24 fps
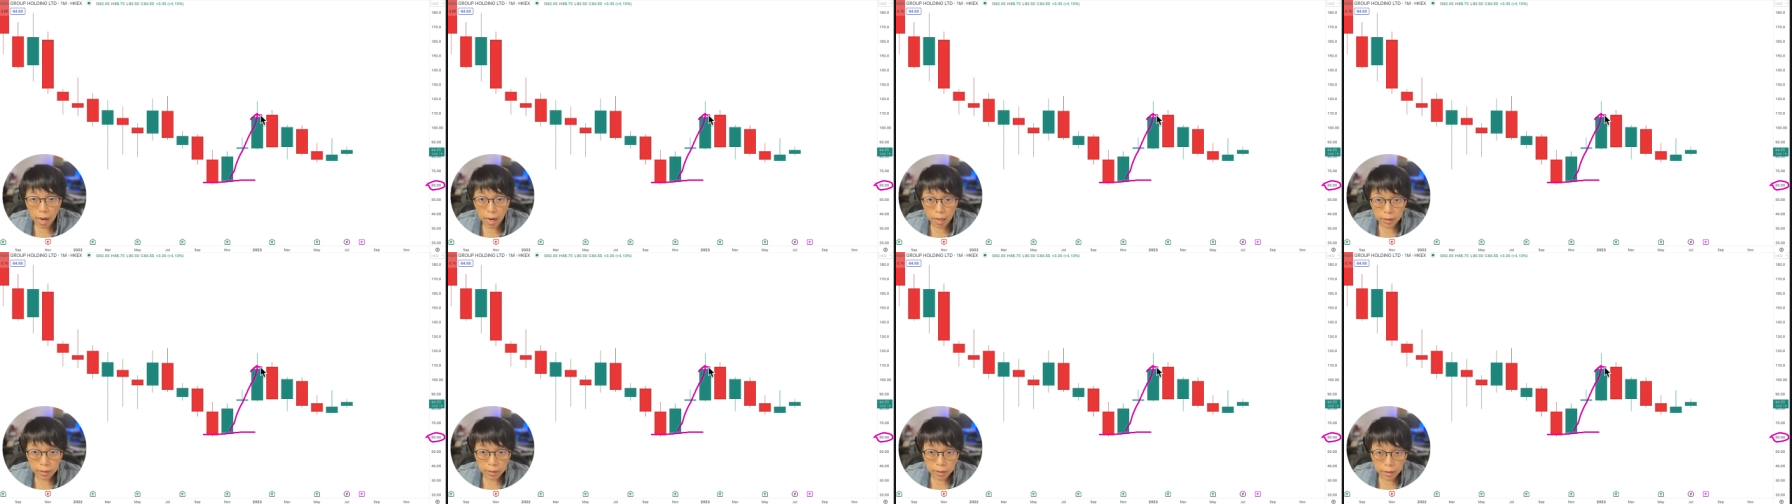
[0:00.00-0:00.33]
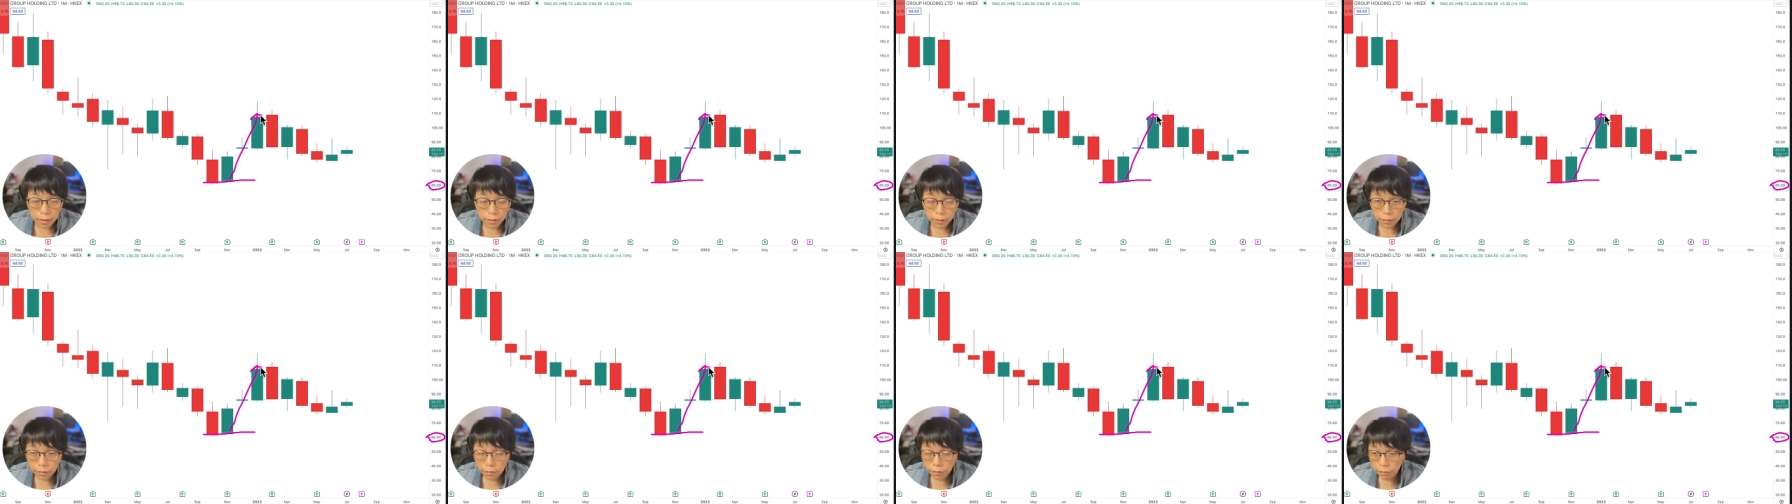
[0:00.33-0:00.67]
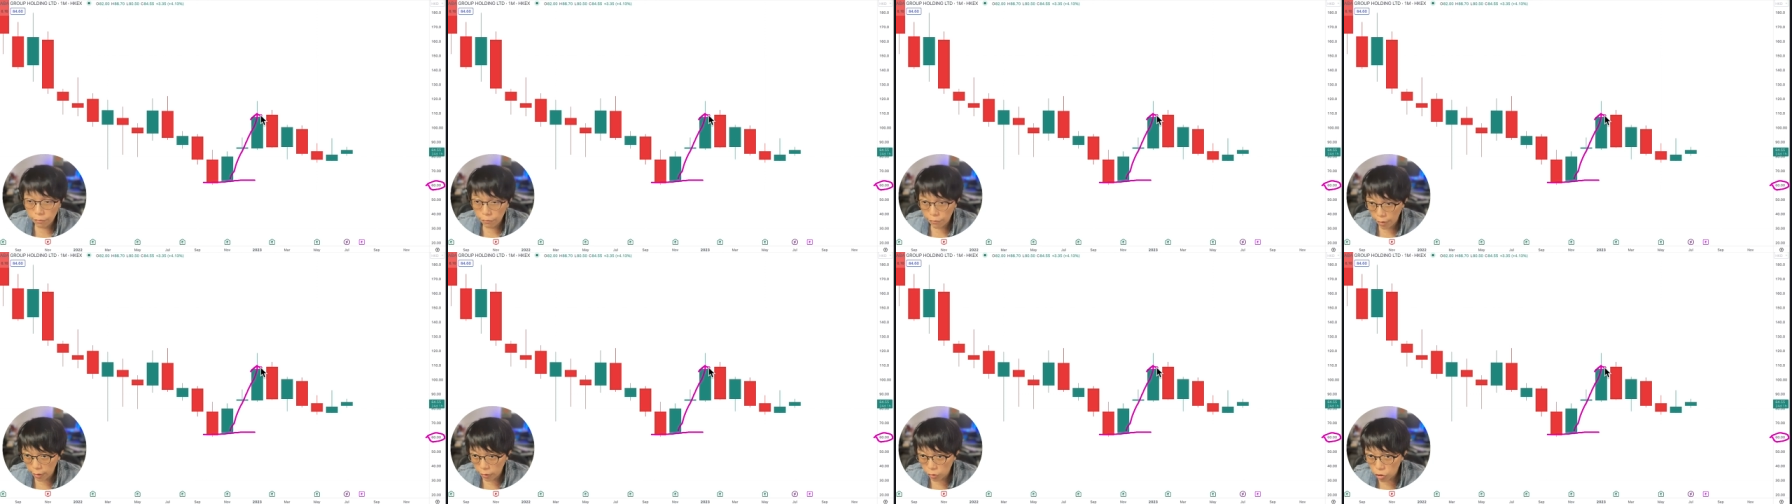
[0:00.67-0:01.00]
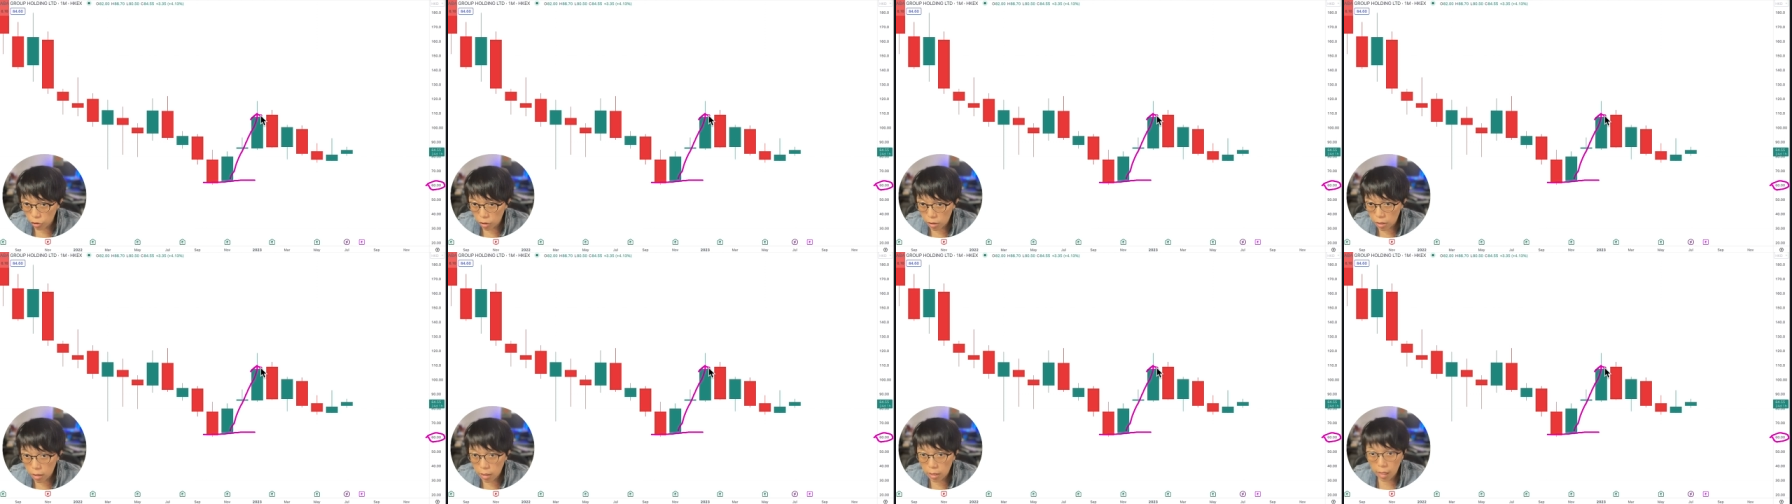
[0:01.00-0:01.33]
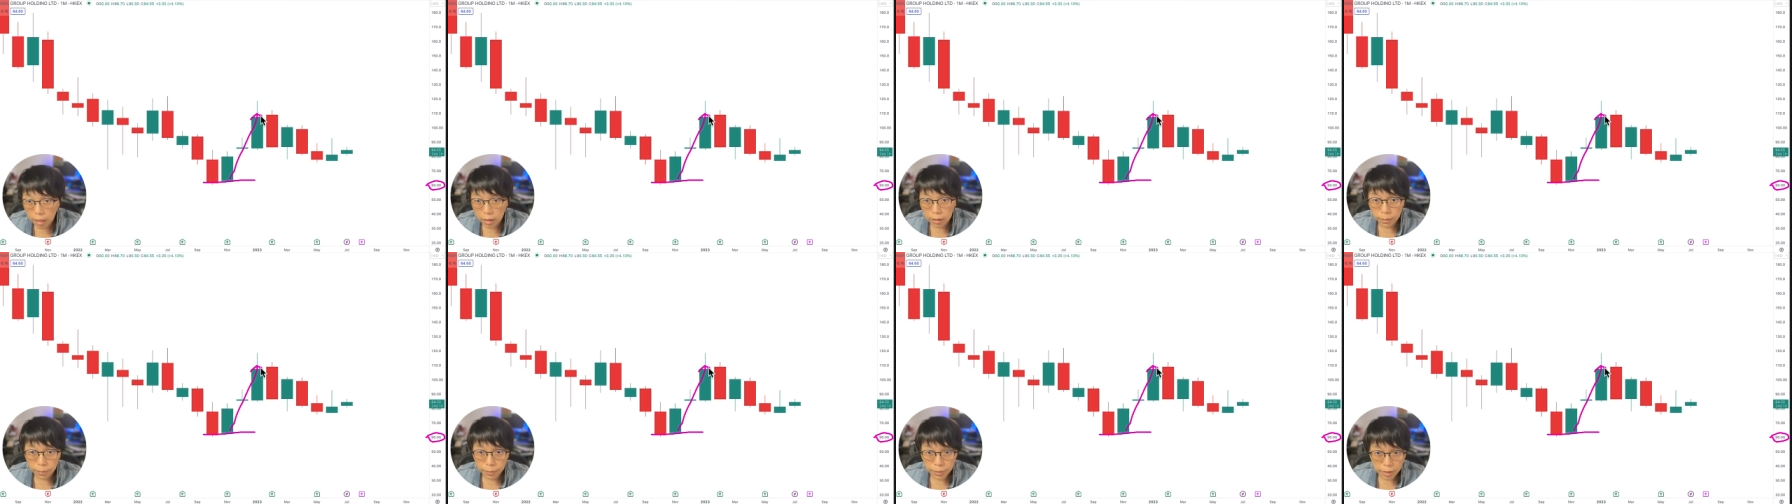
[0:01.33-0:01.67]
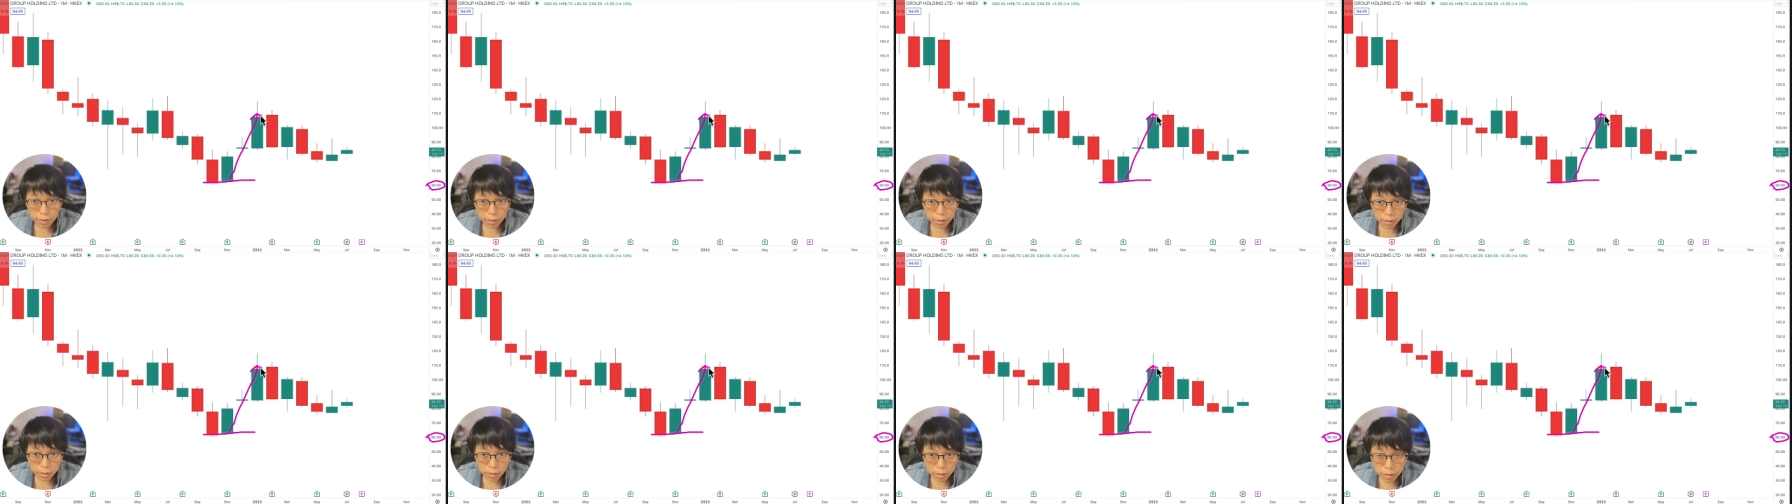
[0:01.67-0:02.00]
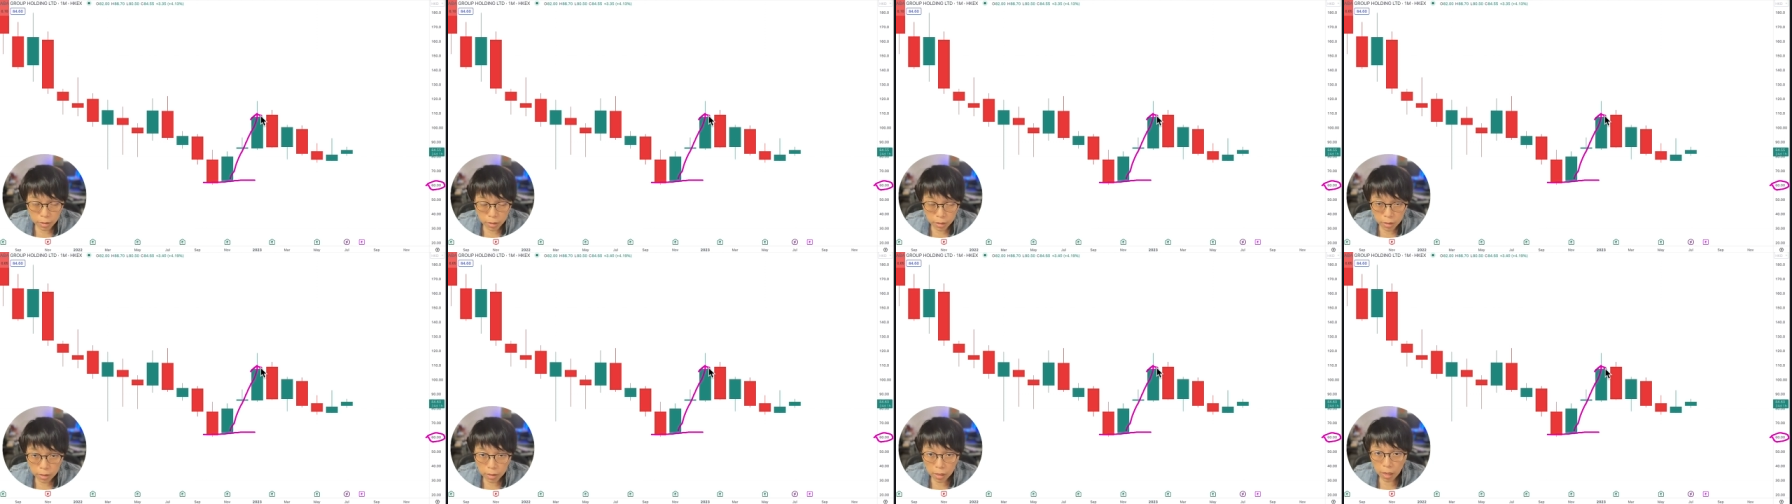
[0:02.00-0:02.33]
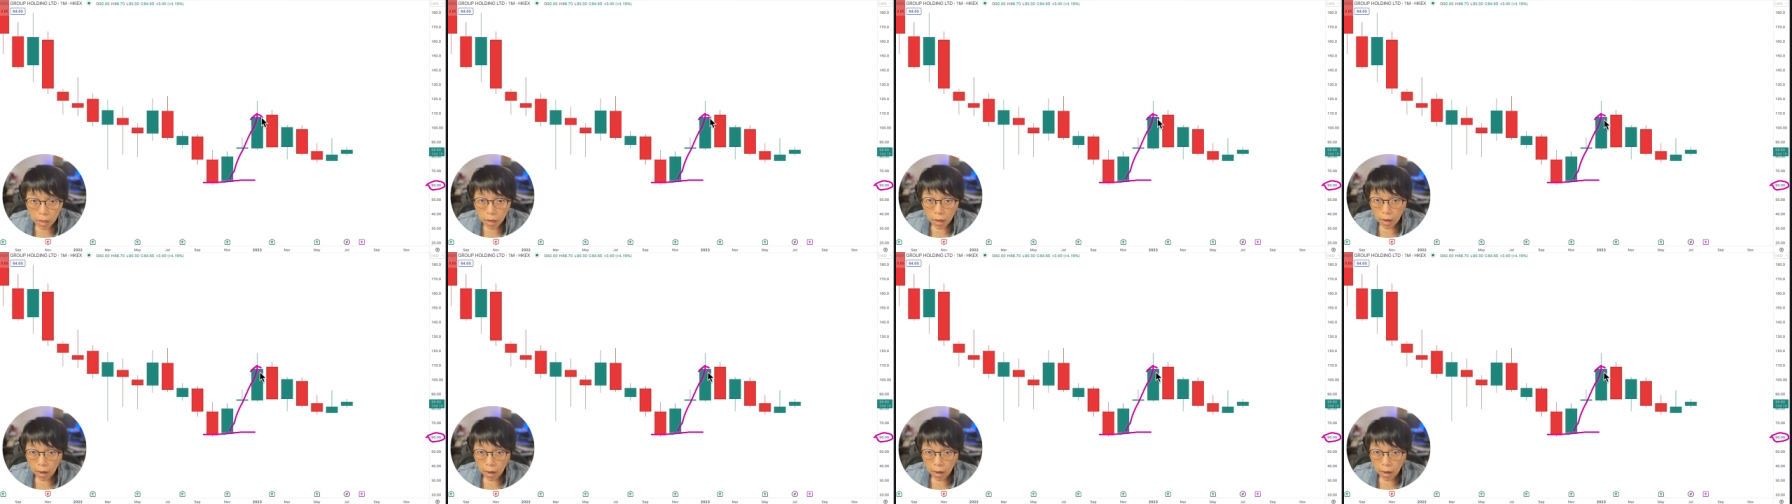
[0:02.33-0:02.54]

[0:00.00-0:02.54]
other ventures, other businesses,